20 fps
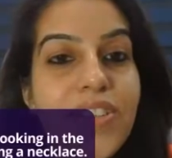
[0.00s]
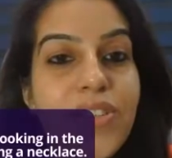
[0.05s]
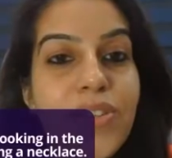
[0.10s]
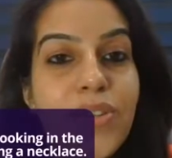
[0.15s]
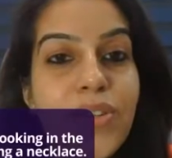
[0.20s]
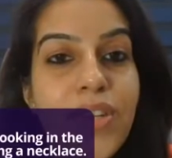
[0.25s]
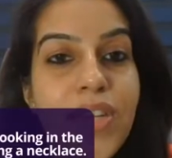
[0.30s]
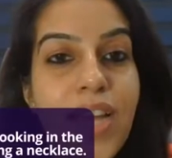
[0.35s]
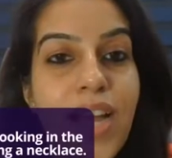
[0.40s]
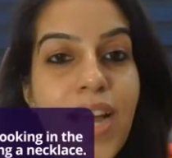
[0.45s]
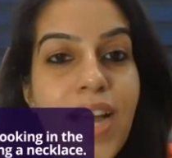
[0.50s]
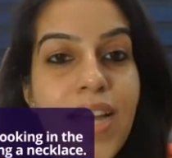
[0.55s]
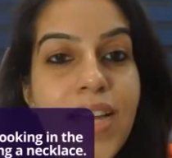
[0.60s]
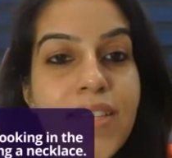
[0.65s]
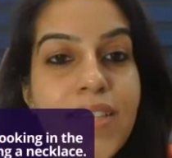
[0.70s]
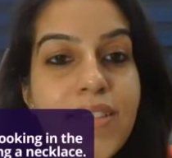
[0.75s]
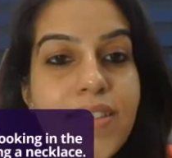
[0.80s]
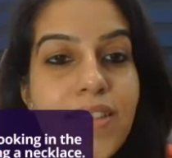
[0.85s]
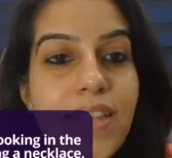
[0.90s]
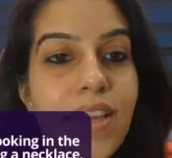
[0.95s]
so
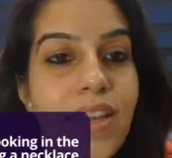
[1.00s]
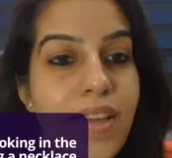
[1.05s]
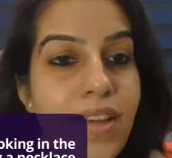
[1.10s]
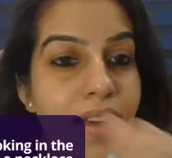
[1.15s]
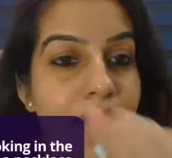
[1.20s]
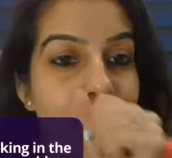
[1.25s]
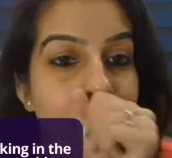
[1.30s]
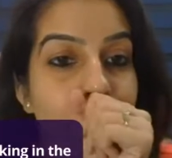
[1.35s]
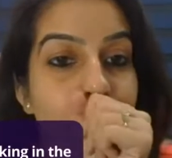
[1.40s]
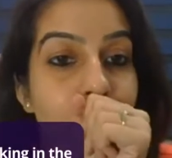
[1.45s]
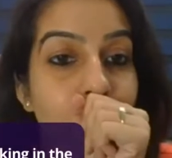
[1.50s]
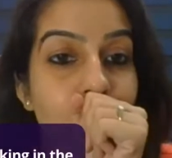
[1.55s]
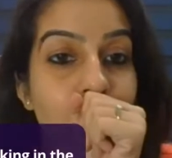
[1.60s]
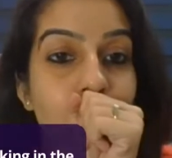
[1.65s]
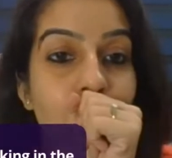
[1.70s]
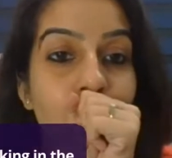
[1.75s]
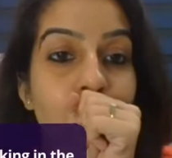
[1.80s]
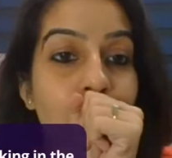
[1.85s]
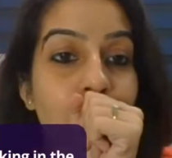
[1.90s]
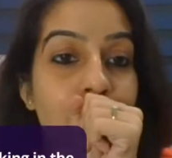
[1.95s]
guys,
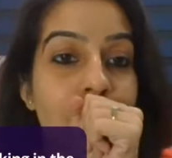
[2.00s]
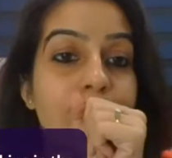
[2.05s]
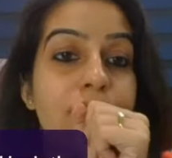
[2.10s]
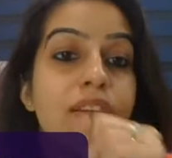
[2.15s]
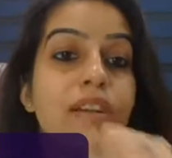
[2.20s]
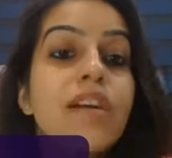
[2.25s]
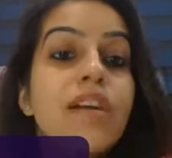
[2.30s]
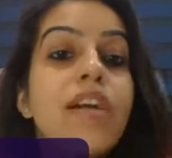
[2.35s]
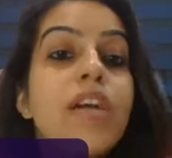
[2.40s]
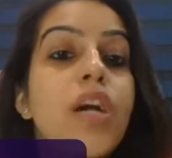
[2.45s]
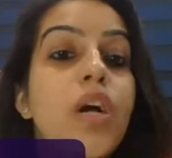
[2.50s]
well, the